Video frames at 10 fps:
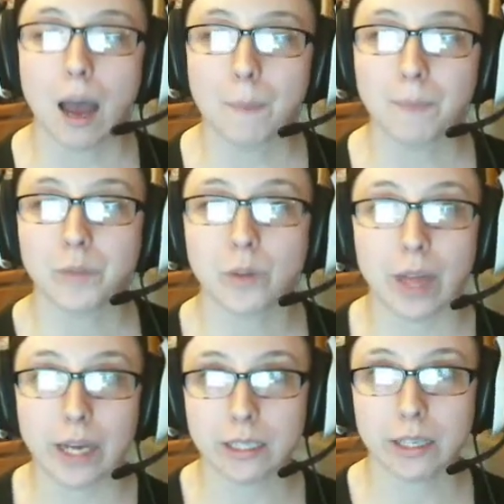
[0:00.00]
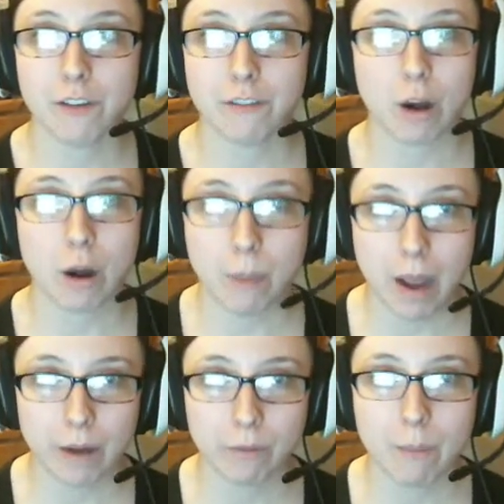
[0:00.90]
So that is it for
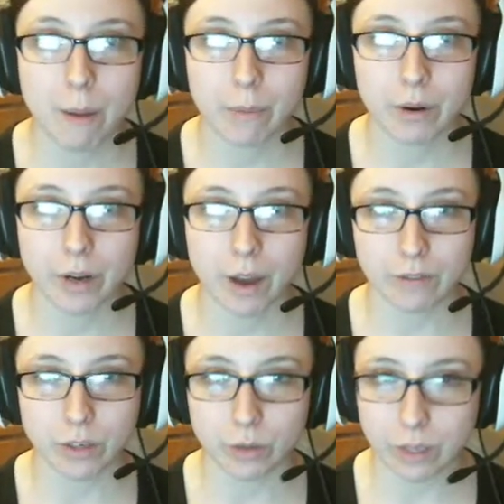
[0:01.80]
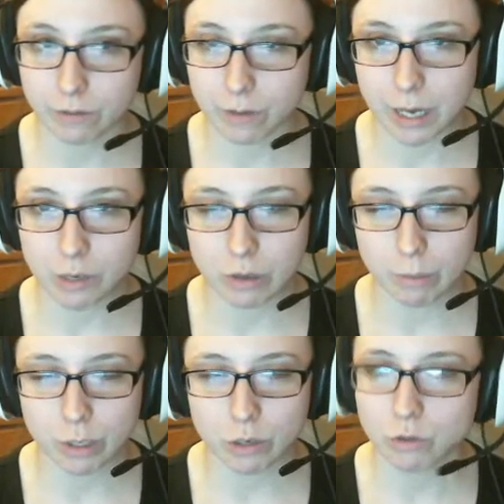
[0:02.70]
R/by. Remember, you have to know the information,
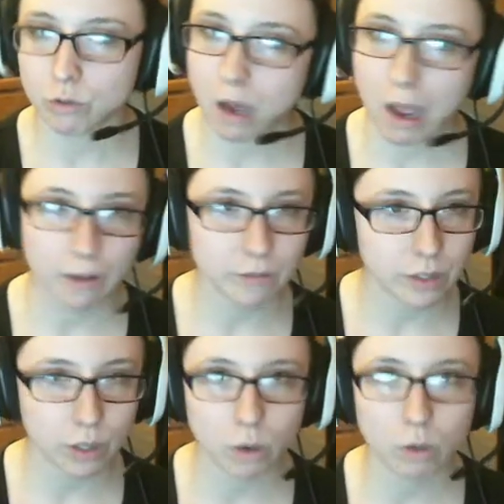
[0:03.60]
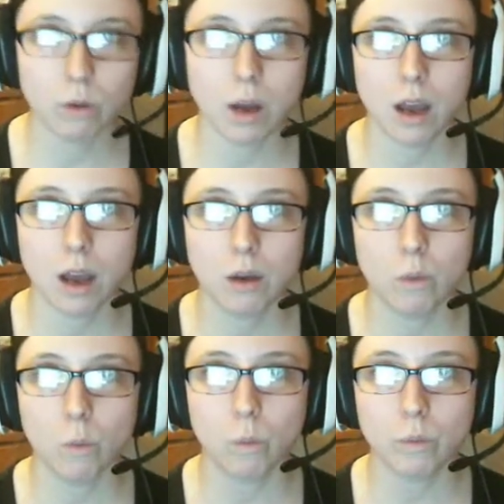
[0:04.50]
but you do not have to know,
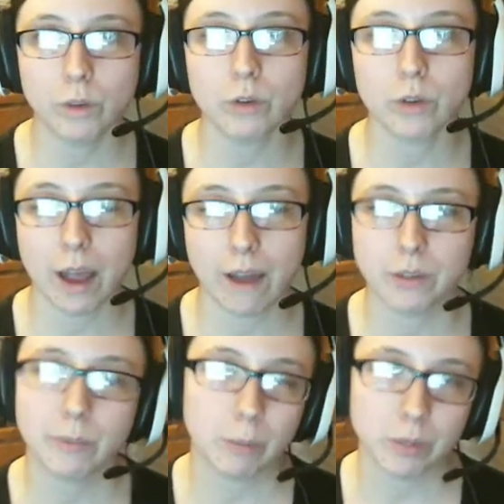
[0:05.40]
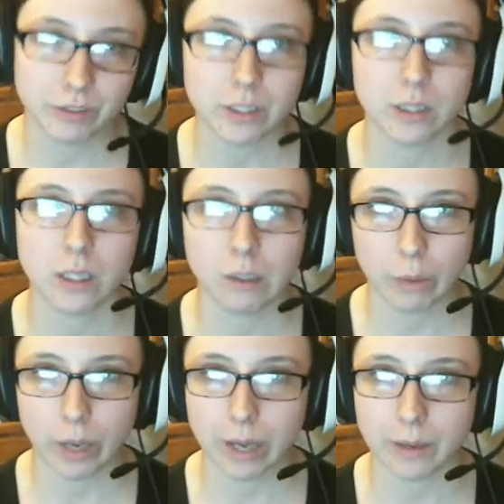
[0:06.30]
you do not have to be able to physically
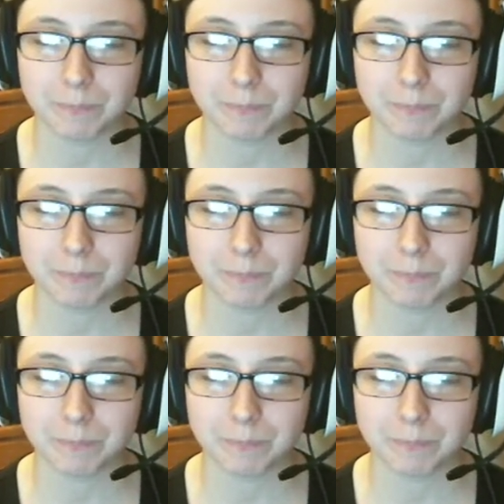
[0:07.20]
locate it.